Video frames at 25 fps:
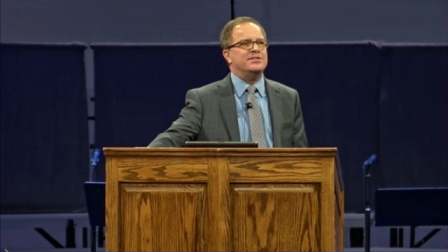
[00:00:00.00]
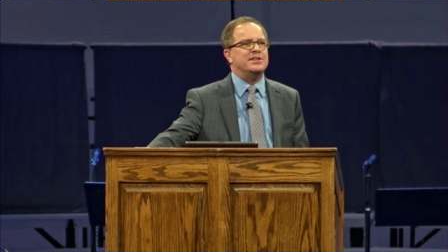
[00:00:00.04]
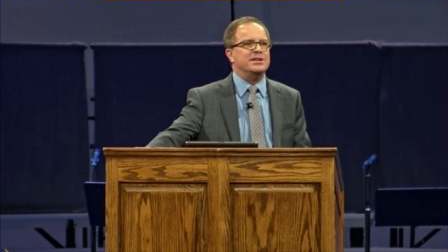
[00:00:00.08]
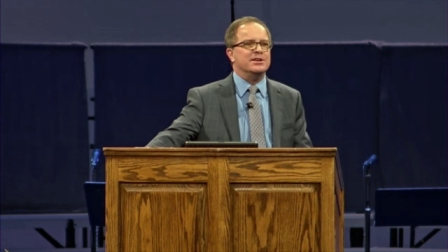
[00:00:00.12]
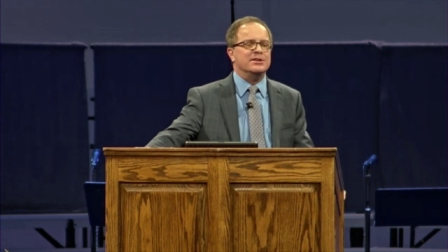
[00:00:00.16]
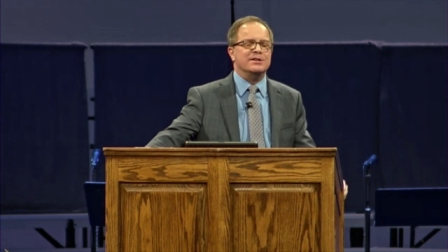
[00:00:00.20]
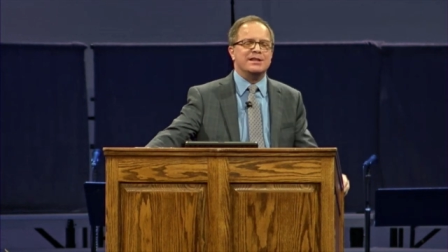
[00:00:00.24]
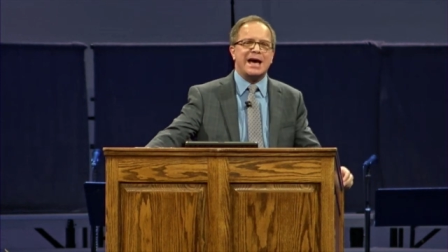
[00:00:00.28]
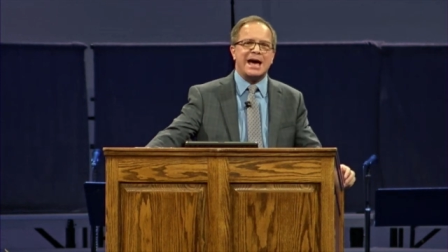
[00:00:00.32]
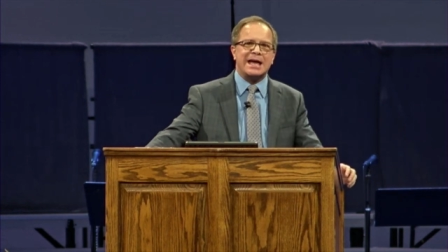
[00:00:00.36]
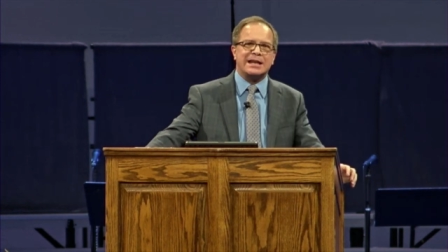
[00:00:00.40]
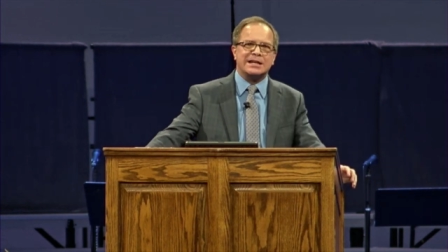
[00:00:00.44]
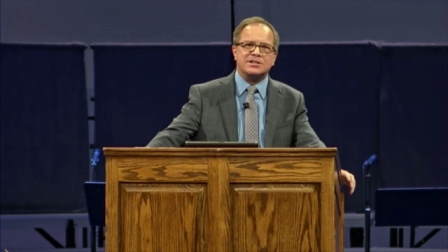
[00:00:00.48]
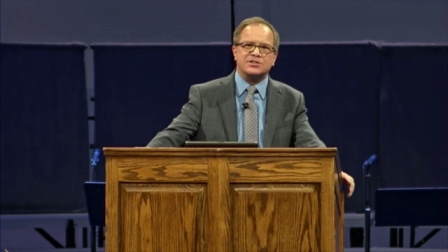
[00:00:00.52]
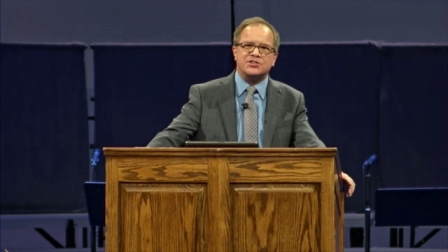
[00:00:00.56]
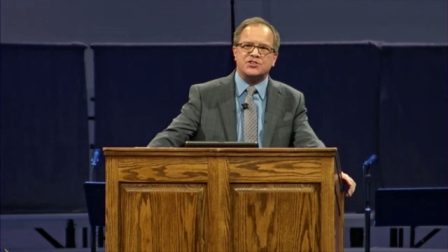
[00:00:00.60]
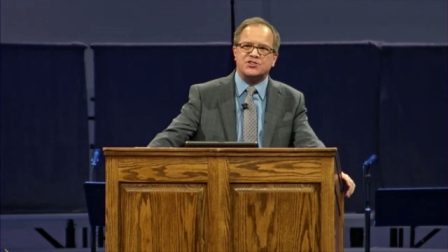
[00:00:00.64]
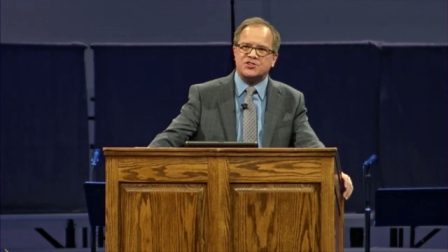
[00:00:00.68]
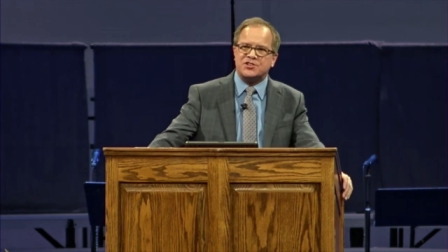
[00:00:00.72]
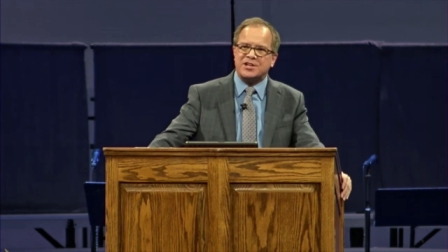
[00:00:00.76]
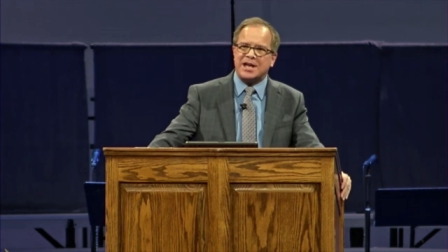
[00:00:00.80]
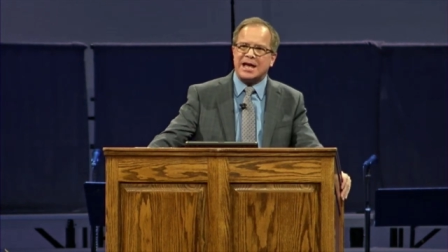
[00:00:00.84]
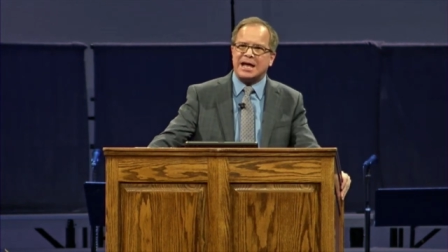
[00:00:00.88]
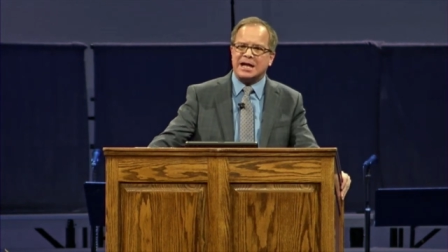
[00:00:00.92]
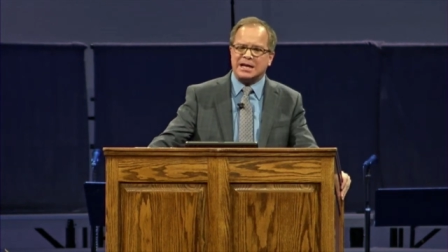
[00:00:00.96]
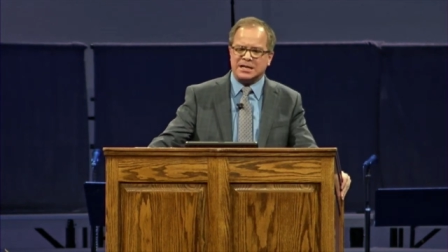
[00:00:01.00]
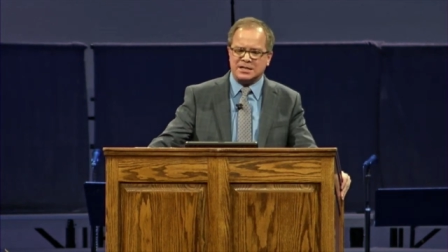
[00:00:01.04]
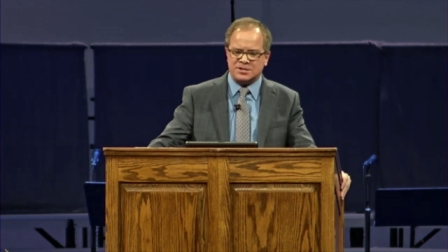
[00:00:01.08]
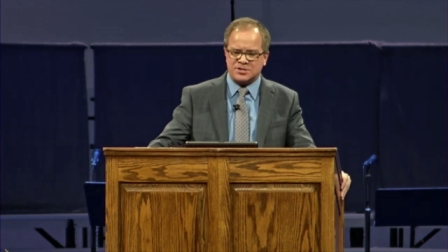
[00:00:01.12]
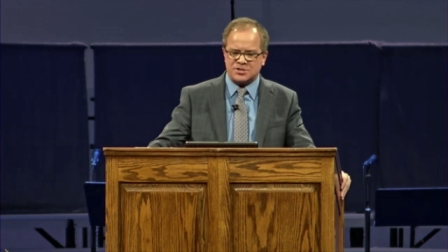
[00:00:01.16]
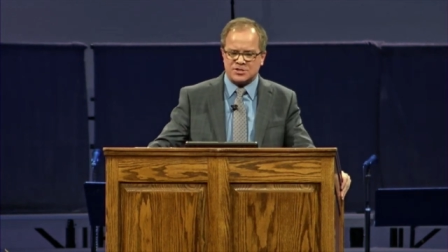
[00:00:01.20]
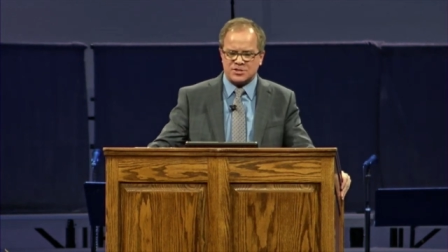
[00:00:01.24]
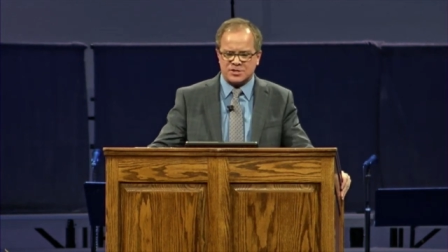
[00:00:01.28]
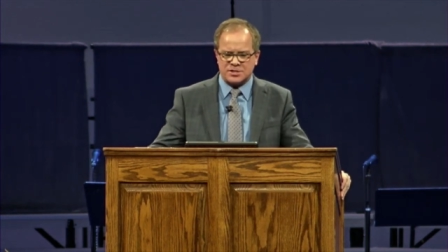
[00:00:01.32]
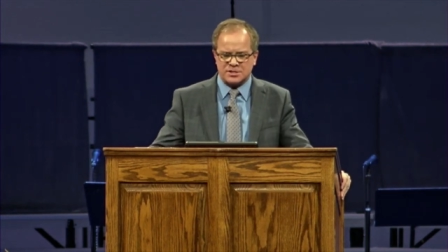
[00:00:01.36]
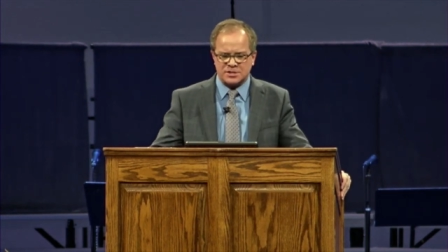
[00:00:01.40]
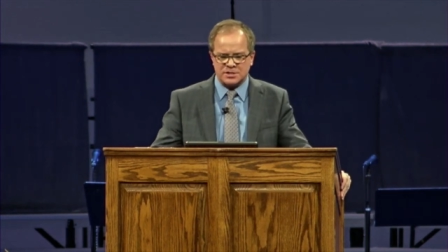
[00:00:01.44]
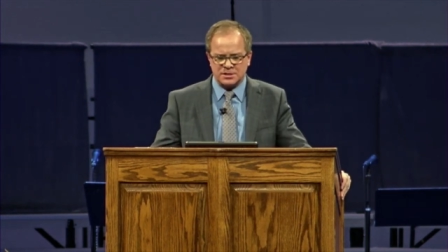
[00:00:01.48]
the United
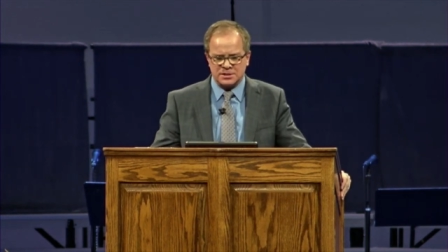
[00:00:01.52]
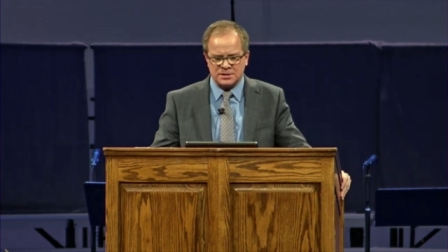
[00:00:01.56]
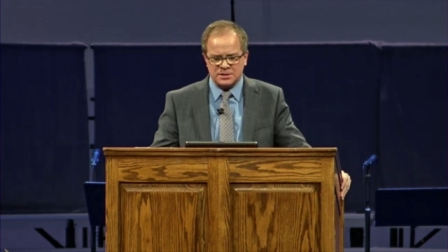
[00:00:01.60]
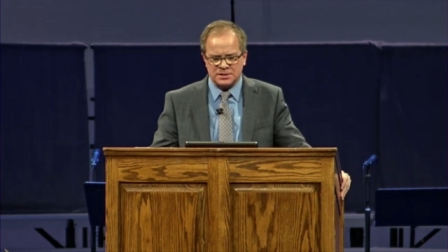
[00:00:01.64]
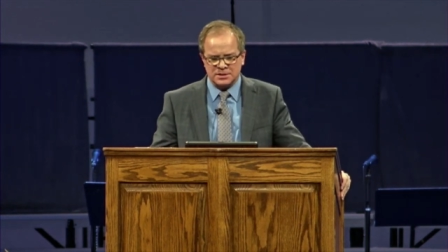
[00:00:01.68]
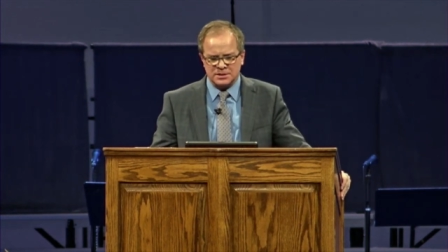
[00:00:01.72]
States.